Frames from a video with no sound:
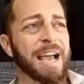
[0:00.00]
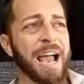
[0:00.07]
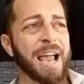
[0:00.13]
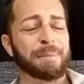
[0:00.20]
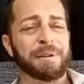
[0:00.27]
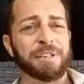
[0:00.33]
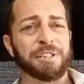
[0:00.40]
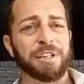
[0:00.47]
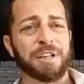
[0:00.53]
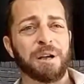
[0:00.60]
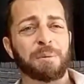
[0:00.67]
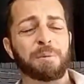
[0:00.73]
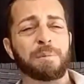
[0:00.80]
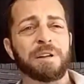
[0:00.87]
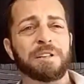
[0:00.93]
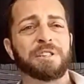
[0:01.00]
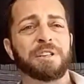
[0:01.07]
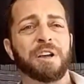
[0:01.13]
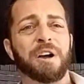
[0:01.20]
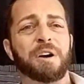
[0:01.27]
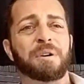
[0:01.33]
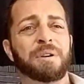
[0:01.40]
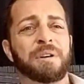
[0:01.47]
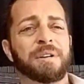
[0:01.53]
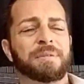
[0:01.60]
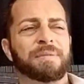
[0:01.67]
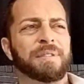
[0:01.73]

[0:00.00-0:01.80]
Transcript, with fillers: Dimon just a couple months ago,